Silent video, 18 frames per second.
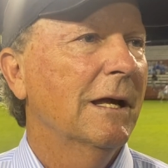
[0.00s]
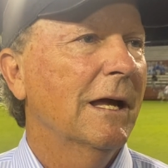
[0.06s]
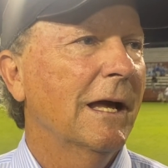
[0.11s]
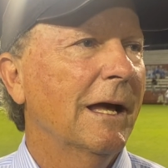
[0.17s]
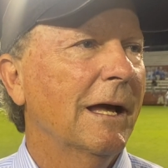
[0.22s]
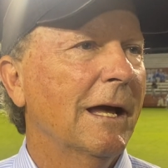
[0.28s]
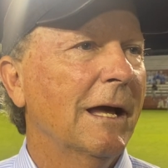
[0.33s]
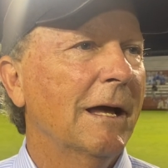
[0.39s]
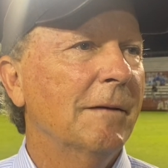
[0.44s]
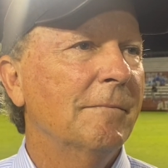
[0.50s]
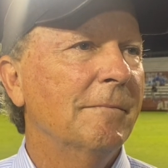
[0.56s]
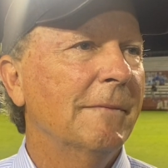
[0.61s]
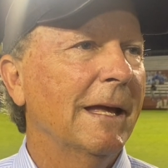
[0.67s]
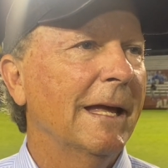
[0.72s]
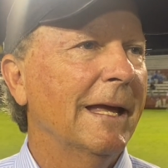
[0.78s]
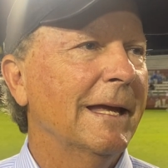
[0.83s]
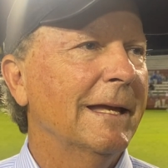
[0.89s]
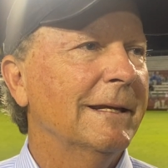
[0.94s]
Um,
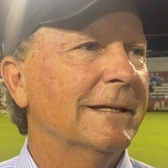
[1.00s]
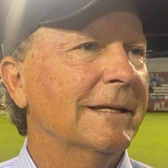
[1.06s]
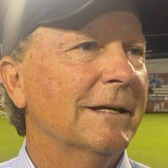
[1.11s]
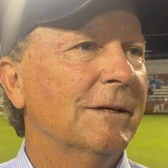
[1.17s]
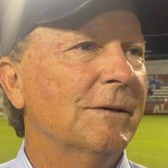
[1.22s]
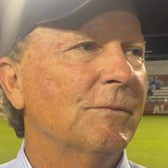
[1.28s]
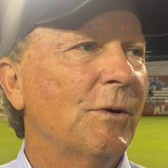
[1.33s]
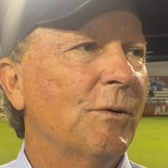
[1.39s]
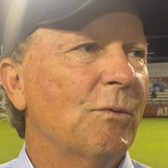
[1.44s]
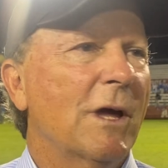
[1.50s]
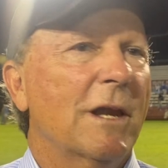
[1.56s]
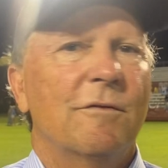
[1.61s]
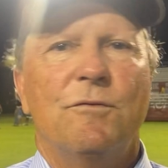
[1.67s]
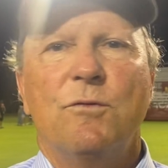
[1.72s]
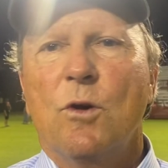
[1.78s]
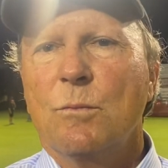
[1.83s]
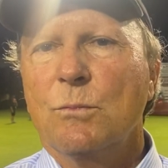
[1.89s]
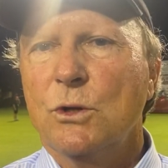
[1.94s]
and uh, we want to
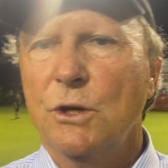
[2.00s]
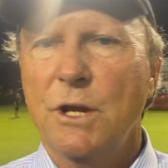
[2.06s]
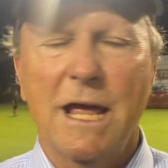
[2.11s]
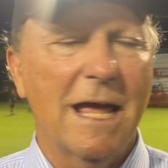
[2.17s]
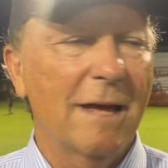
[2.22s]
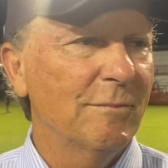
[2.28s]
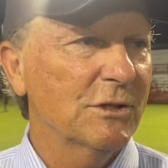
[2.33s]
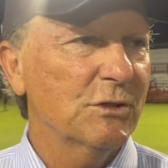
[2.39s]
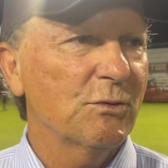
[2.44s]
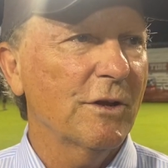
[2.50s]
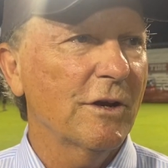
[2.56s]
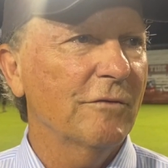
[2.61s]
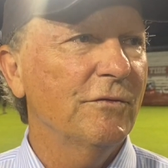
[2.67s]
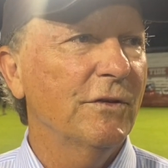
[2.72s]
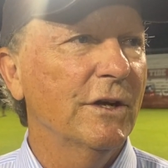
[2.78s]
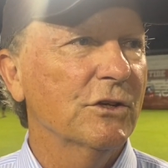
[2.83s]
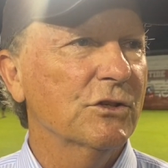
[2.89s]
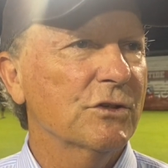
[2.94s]
form good habits with our
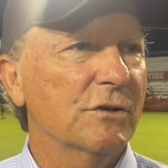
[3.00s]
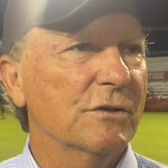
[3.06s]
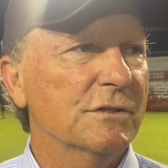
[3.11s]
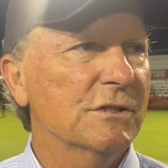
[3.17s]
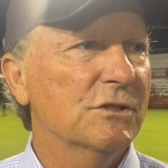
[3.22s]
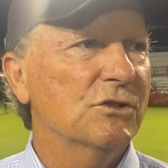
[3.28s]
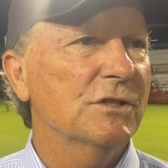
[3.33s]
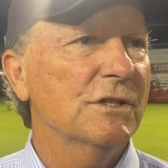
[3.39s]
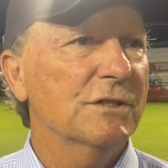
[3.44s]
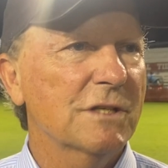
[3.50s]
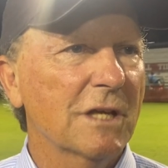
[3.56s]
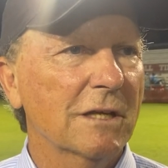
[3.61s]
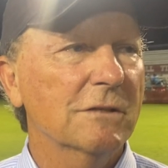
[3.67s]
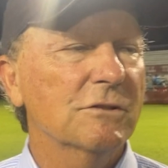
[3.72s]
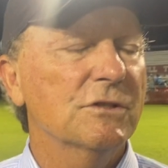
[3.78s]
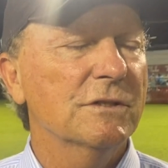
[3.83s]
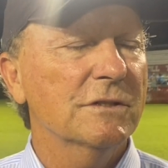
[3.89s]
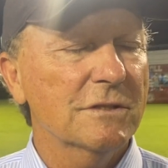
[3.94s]
finishers. And she's
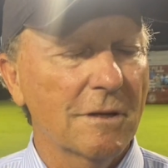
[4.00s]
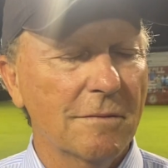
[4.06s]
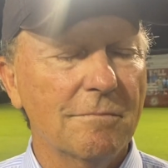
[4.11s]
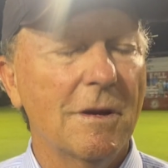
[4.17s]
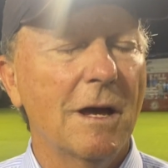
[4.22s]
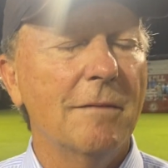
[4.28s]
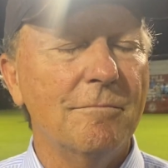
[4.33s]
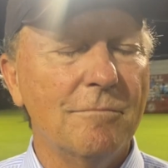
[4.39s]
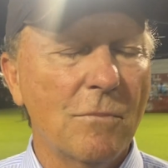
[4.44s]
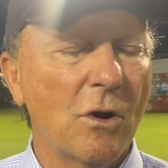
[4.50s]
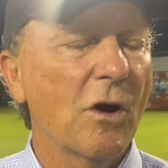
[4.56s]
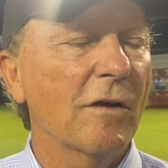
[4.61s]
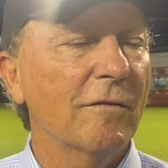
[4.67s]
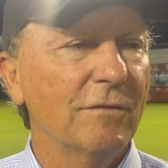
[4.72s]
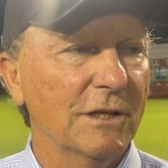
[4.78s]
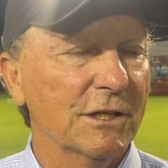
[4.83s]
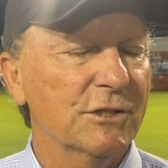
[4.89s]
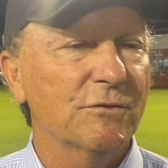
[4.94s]
got she's a, a
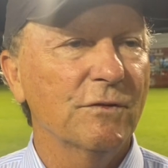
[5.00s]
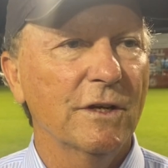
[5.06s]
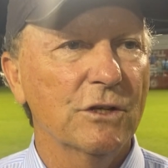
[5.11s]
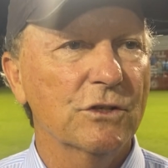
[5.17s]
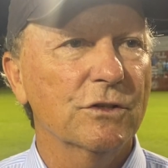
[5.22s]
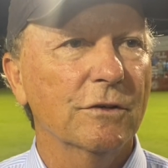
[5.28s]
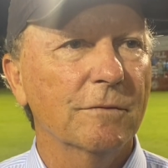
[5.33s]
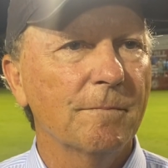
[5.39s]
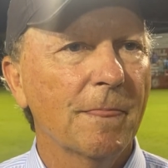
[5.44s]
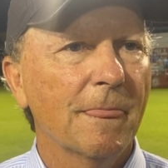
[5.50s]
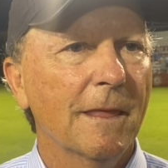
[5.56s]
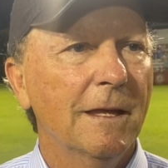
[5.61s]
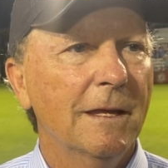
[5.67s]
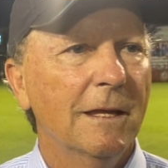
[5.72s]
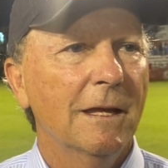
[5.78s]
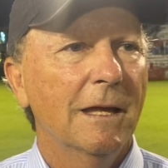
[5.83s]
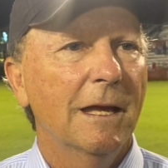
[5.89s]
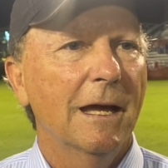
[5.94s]
marvelous finisher,
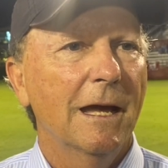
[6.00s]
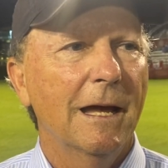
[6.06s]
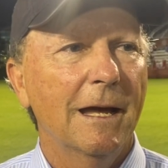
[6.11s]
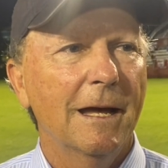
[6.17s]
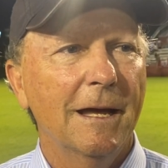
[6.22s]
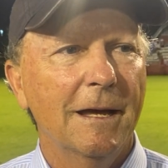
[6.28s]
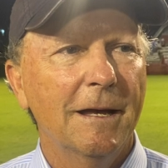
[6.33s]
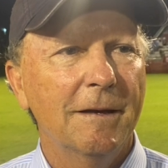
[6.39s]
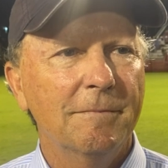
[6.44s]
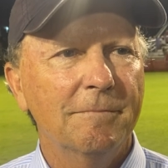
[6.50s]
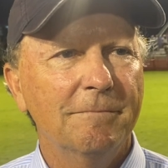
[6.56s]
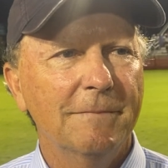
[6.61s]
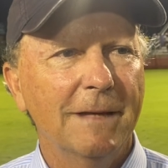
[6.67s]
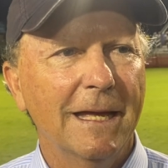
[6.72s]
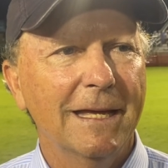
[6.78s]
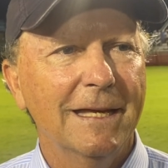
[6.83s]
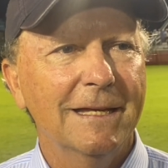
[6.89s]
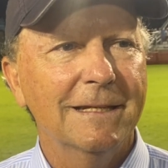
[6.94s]
um,
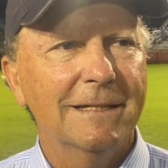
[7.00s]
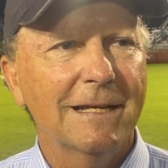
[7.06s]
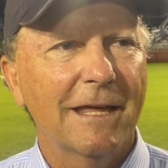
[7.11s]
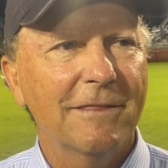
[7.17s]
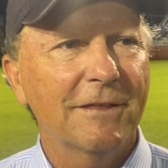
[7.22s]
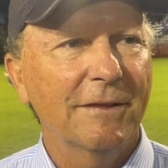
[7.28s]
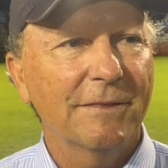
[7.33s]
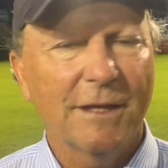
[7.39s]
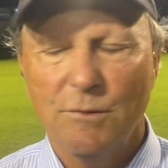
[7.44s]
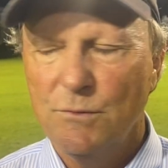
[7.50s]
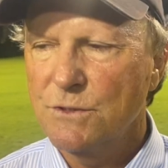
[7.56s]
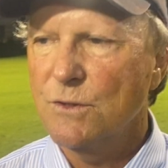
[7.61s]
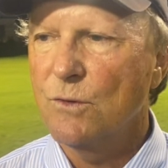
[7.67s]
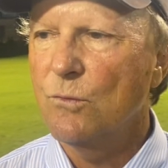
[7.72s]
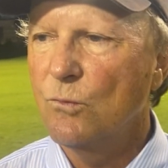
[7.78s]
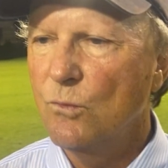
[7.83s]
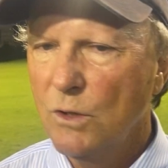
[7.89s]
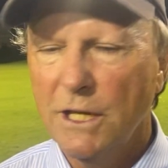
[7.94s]
and I thought that was a
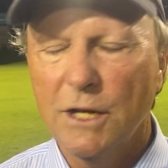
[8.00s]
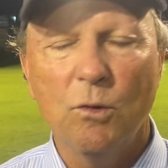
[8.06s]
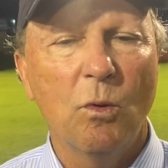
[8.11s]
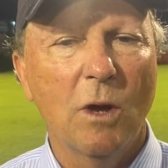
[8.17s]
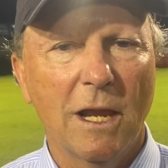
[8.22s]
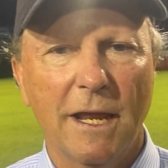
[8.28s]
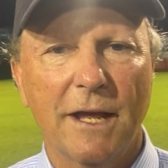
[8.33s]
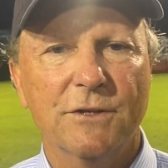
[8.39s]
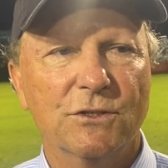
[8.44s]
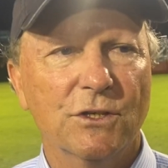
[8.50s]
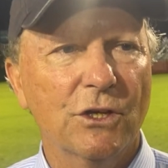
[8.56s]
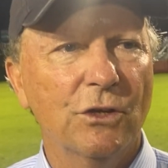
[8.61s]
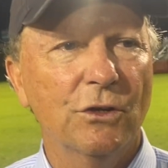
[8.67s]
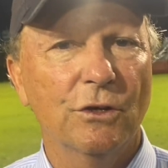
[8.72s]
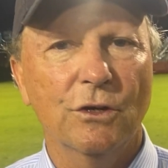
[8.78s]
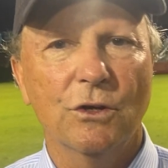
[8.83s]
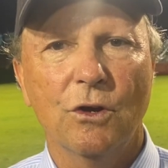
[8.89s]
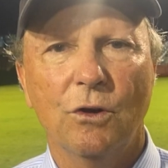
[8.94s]
really well
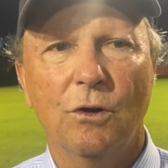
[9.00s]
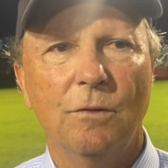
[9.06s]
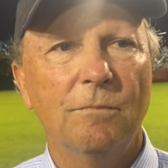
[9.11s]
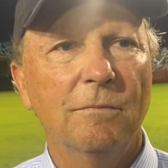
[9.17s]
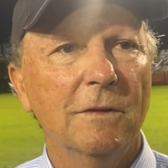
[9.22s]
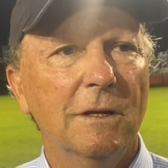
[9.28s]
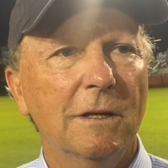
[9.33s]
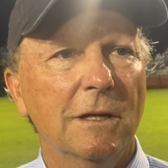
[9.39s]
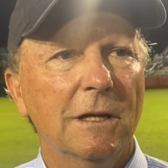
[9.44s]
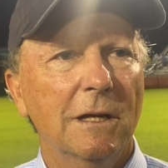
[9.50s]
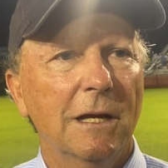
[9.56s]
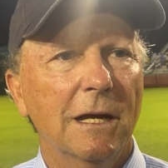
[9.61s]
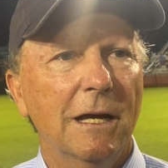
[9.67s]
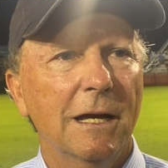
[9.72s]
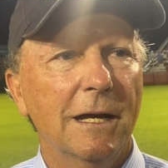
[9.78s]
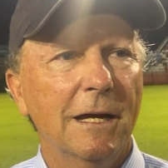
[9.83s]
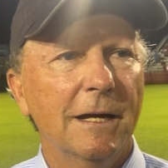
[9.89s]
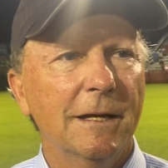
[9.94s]
executed goal. Yeah.
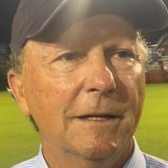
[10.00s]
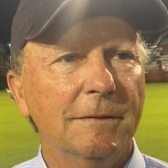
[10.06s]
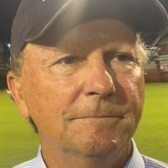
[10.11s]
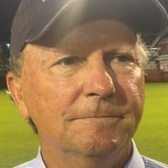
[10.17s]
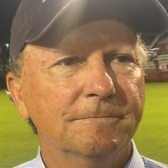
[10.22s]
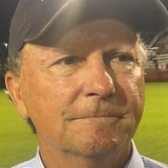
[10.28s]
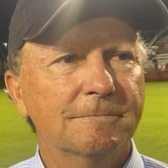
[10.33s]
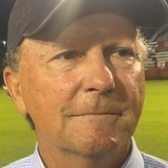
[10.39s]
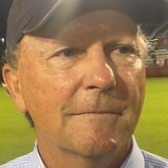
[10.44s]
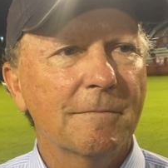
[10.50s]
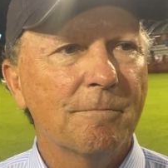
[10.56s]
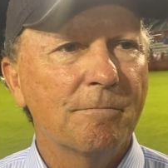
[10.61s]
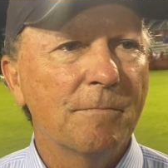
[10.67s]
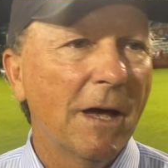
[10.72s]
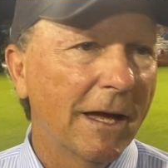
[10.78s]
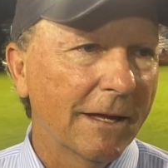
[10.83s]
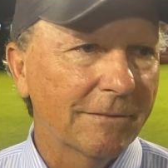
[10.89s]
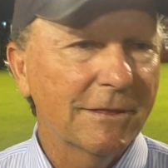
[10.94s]
Um,
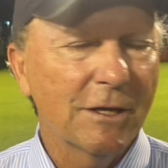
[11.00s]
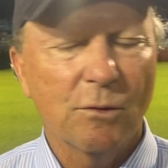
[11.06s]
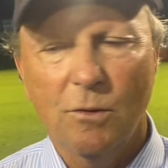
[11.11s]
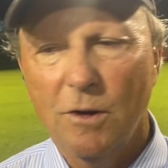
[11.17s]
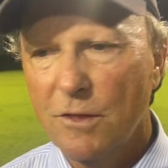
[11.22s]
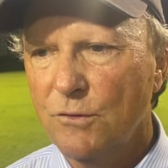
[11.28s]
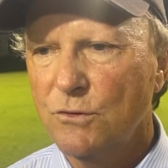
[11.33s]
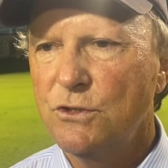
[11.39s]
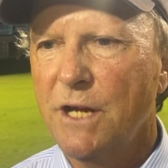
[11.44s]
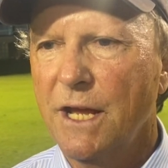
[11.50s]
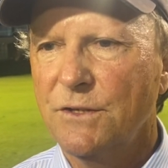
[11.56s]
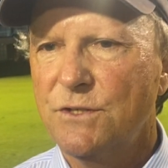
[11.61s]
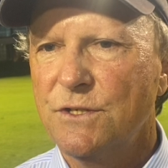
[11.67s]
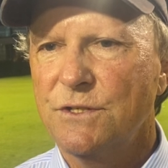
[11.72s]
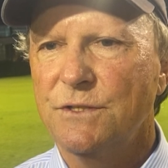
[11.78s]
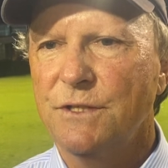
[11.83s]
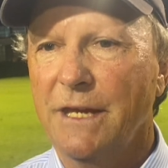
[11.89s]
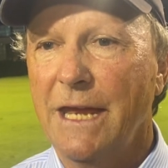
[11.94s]
but there were other
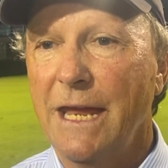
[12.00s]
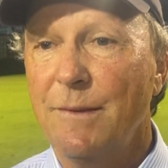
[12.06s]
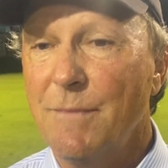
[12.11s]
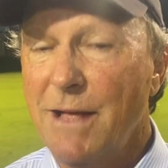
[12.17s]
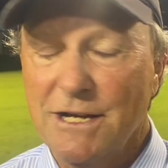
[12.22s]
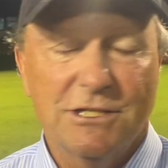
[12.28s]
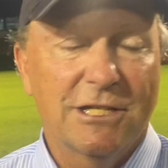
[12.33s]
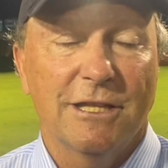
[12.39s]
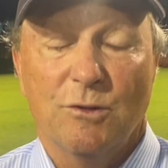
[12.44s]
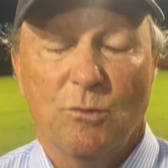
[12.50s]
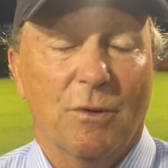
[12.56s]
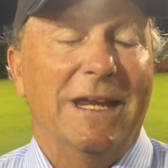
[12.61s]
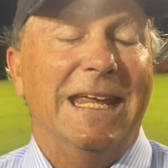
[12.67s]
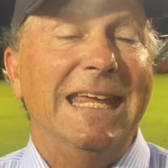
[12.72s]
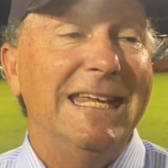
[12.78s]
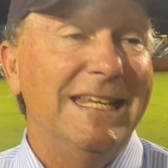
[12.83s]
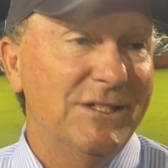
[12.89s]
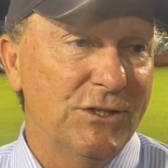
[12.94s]
chances in the game actually that were
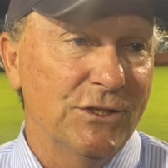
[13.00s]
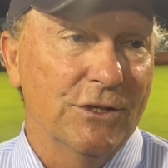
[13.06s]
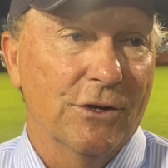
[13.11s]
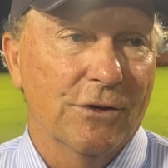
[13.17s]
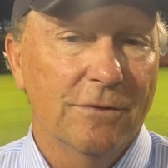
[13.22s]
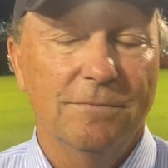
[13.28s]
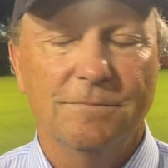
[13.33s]
easier